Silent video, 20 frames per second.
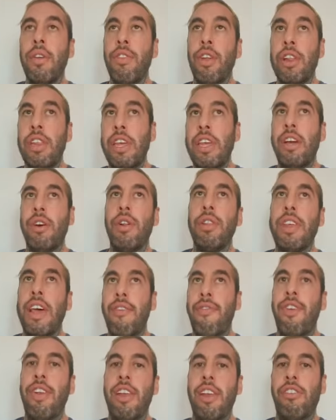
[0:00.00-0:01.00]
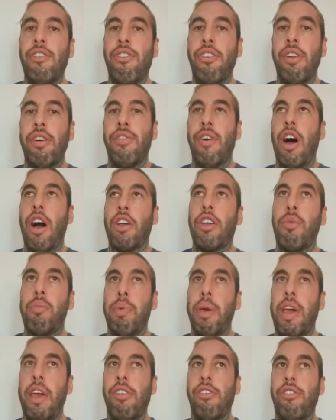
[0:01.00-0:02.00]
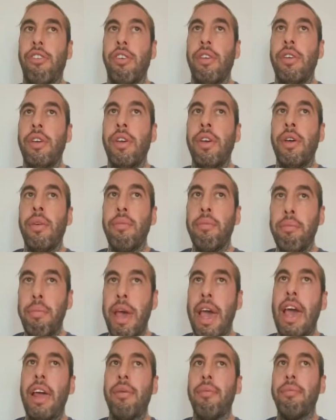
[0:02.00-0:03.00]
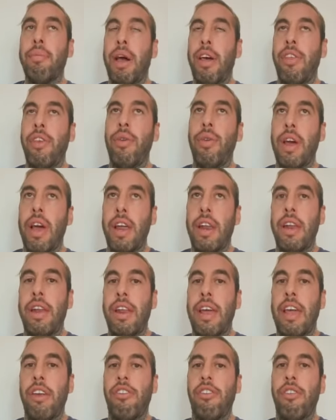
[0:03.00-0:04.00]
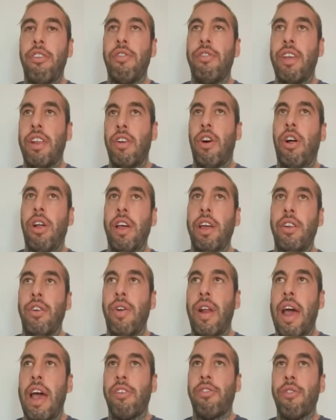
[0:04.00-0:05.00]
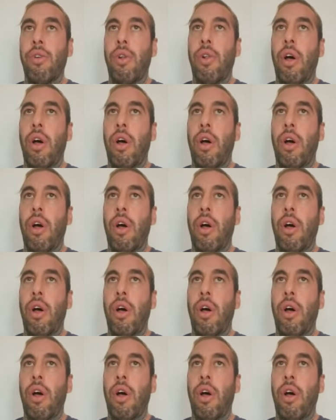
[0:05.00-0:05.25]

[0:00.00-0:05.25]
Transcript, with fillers: the legal definition of occupation met by the United Nations and all international